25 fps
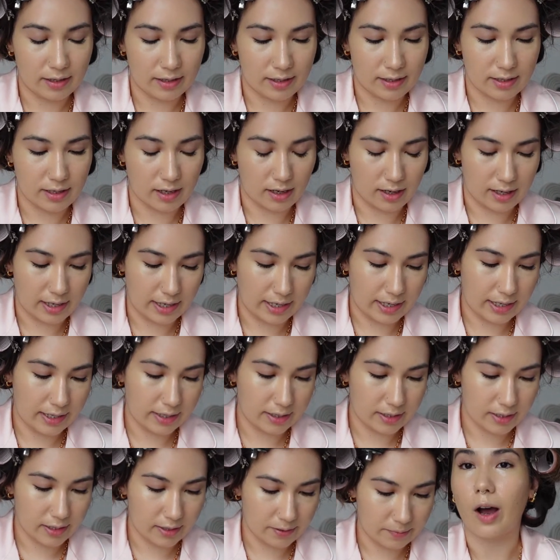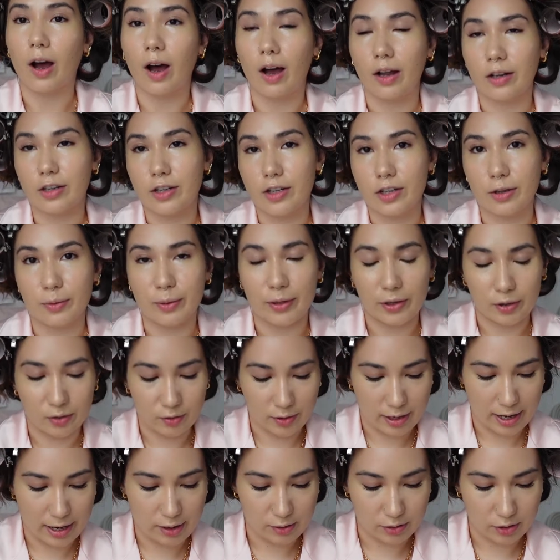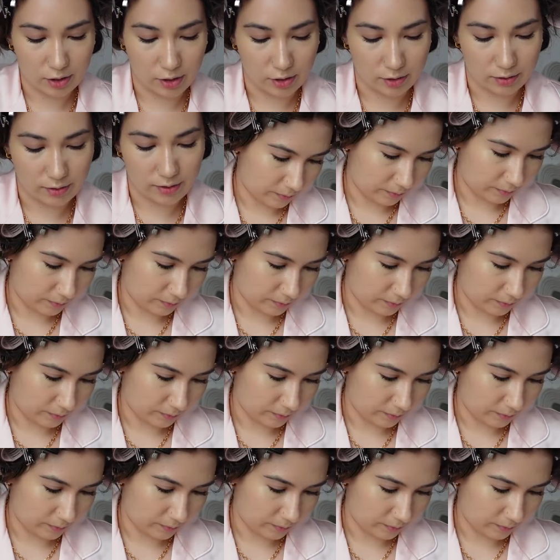side, hard to see when you've got nails on,